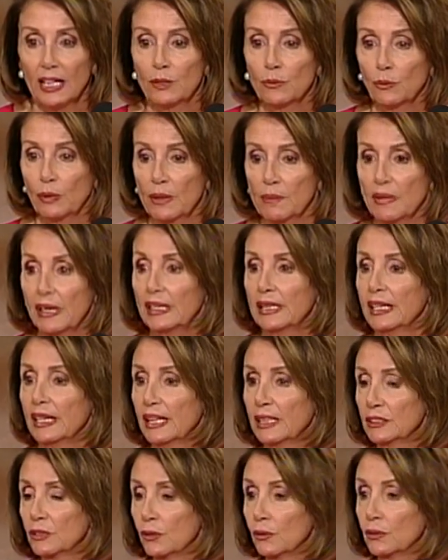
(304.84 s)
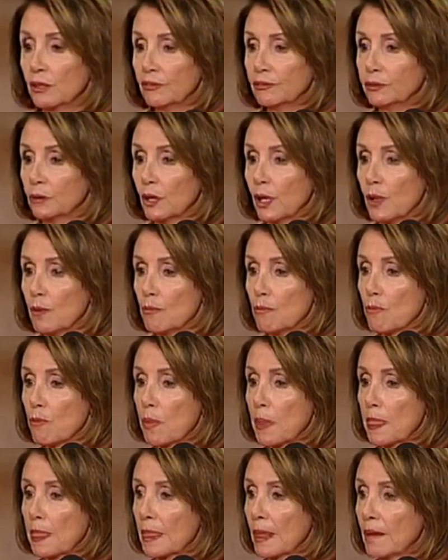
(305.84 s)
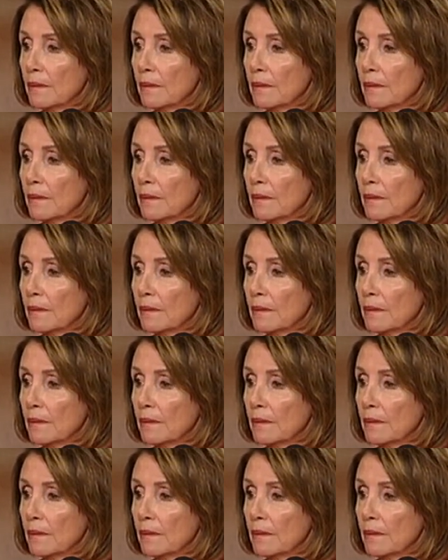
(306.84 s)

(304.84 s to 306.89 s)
and women in uniform.